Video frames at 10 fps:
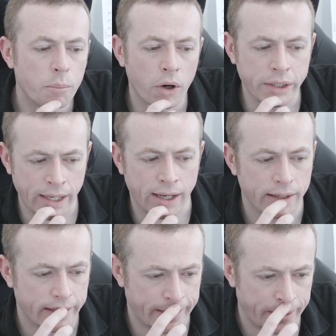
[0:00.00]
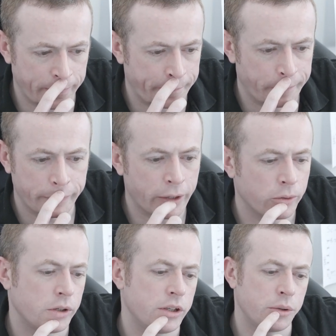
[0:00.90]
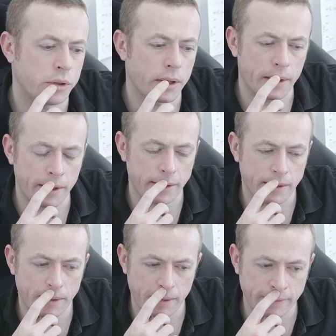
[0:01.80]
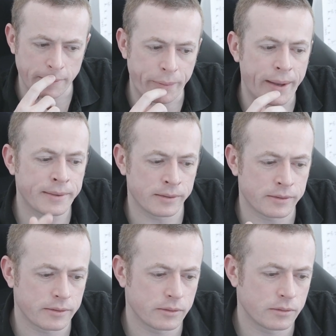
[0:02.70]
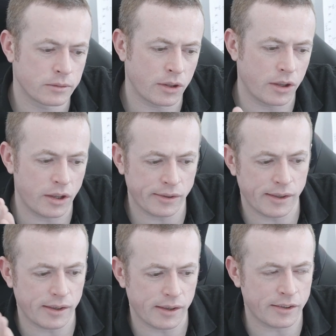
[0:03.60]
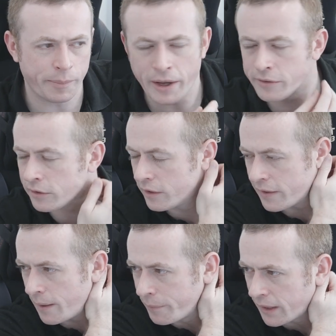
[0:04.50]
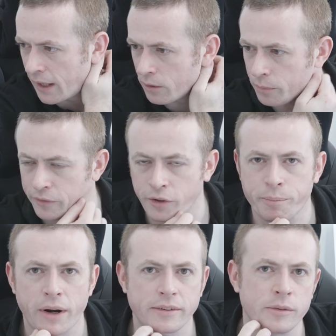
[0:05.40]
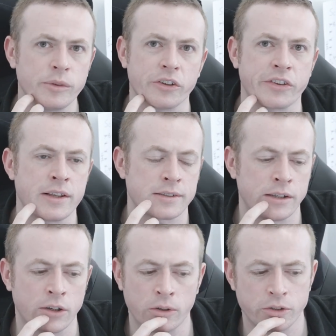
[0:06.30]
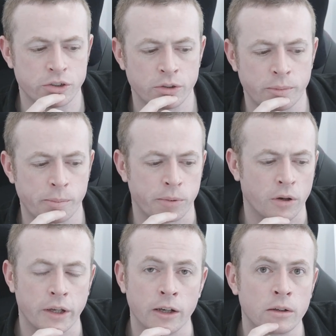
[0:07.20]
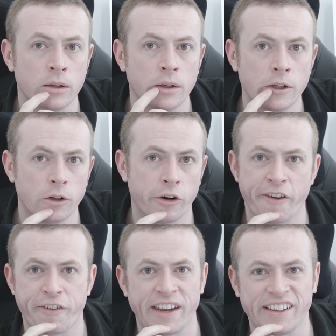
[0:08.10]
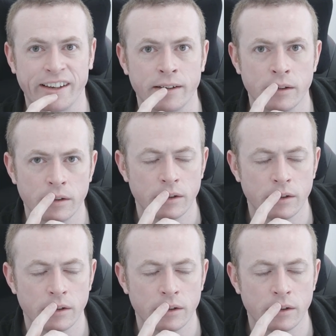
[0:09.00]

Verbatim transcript: But yeah, um, no, you, it depends. It, it depends on the type of keiko, but if you're practicing with your sensei, no, you shouldn't be blocking or evading.